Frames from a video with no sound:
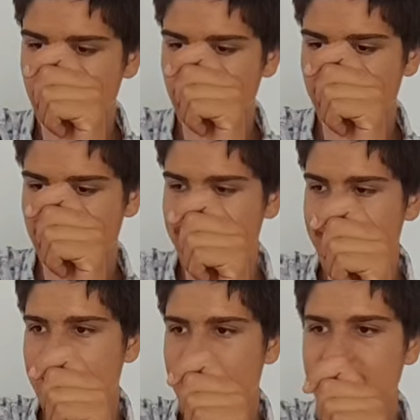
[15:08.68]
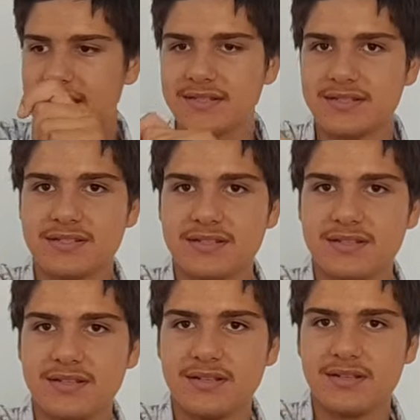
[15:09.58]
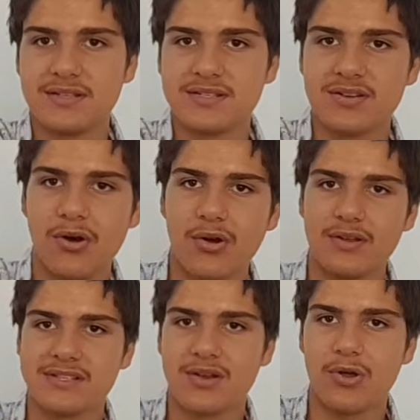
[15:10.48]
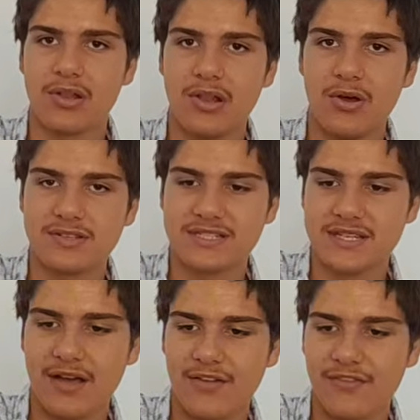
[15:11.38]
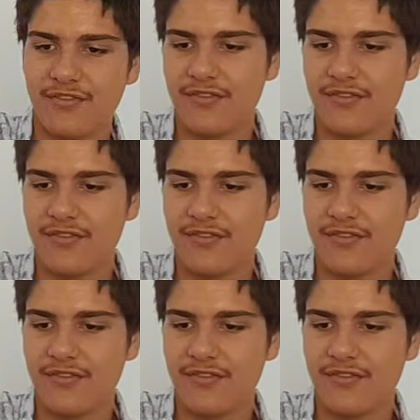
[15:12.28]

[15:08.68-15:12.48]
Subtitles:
gripping hands. He's got a lot of stuff.